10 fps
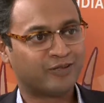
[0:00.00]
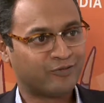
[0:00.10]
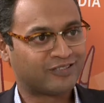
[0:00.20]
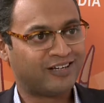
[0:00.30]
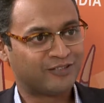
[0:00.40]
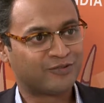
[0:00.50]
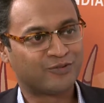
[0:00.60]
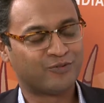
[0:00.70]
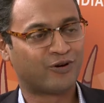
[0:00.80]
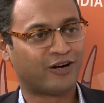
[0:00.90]
which leads
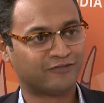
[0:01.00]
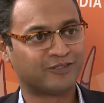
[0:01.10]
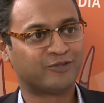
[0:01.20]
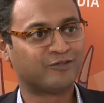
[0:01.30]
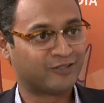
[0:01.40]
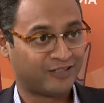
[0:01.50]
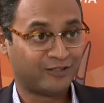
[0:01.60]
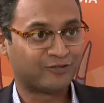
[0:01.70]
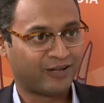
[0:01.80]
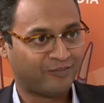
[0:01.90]
to more comfortable, which
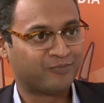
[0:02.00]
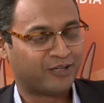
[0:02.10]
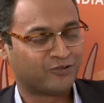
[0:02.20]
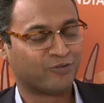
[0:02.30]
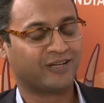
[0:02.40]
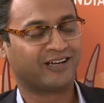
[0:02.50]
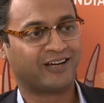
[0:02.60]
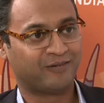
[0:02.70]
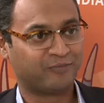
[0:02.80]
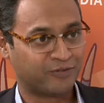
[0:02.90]
leads to, I'm assuming
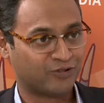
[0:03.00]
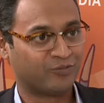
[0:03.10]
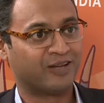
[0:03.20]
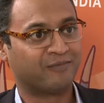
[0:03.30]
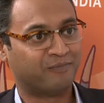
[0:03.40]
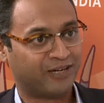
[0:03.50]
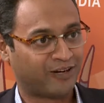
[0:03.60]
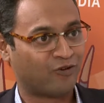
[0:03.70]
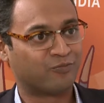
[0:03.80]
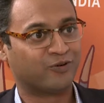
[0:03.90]
and presuming,
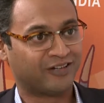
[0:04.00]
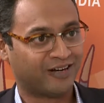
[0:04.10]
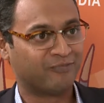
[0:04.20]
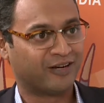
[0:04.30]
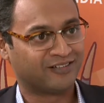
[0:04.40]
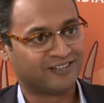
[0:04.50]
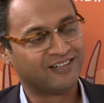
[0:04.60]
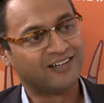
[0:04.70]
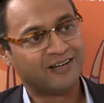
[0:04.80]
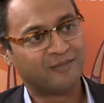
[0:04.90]
better output and
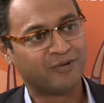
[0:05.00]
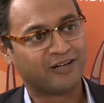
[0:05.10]
better